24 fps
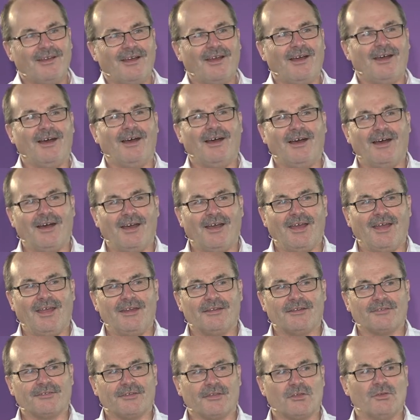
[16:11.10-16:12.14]
And
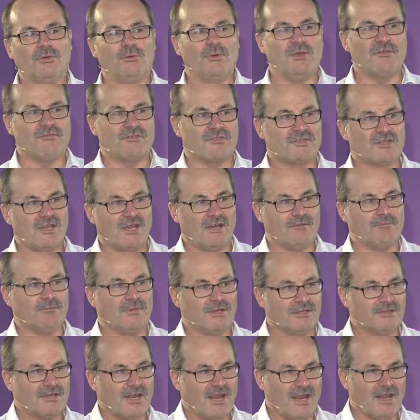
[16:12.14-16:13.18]
I think whoever's
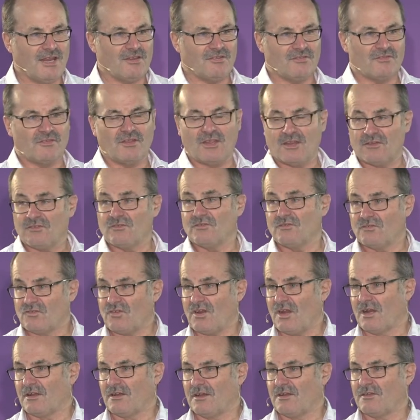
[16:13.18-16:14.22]
government has that
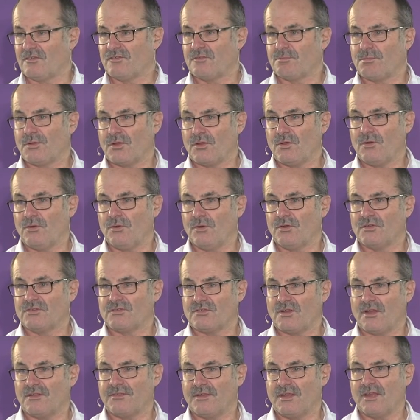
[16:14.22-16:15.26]
challenge, because
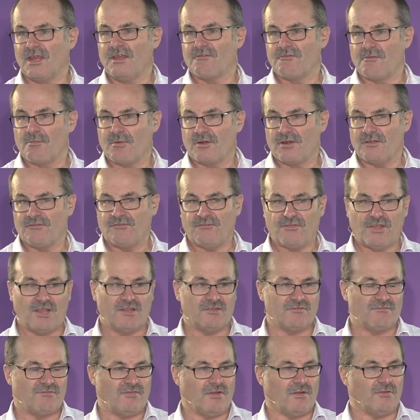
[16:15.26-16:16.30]
I think everybody has
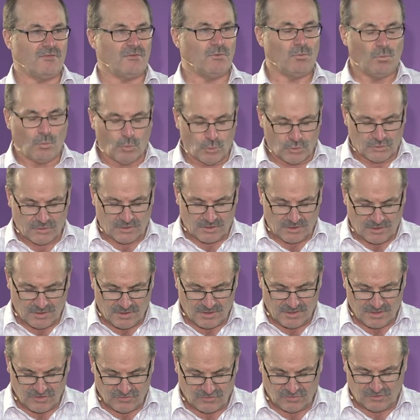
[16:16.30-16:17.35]
felt the water
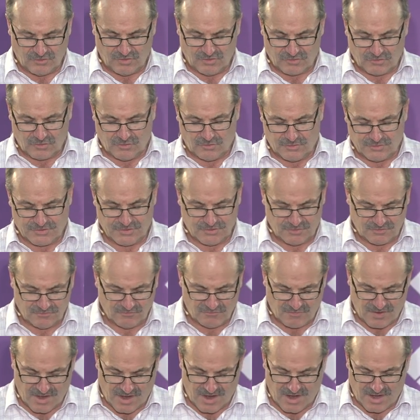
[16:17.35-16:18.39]
issue has gone too
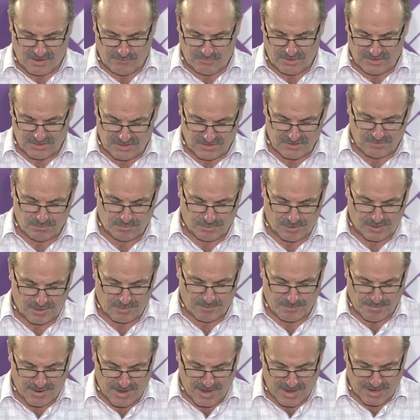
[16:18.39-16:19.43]
far and we need to bring
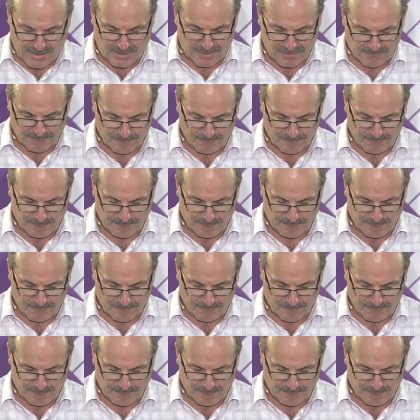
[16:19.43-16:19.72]
it back.